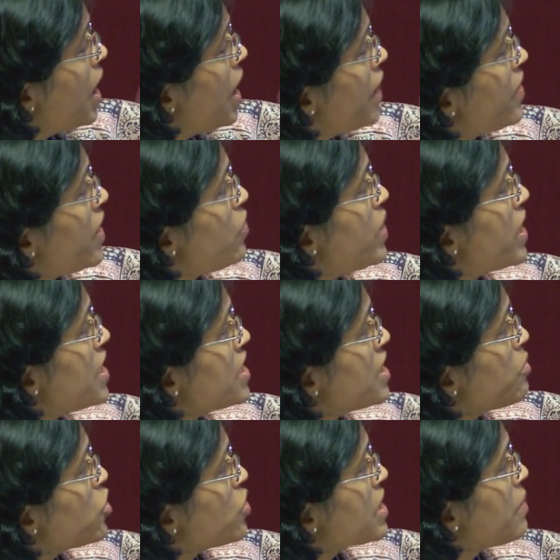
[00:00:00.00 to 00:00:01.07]
And then we asked
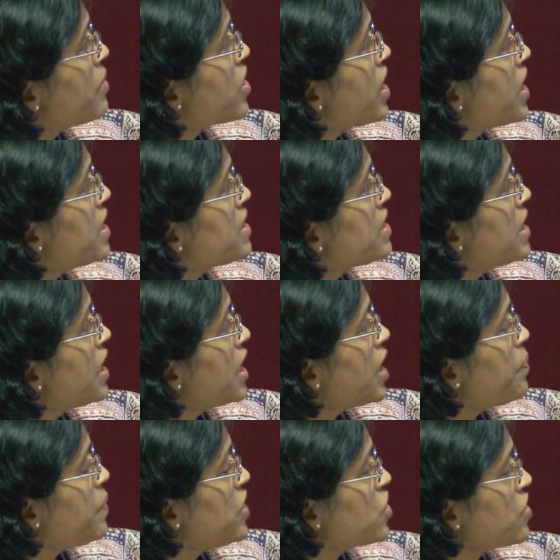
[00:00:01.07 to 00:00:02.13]
them to summarize a
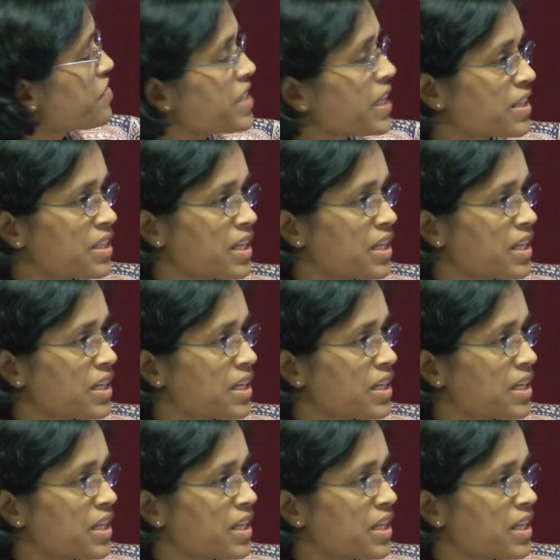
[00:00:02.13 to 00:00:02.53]
piece of text,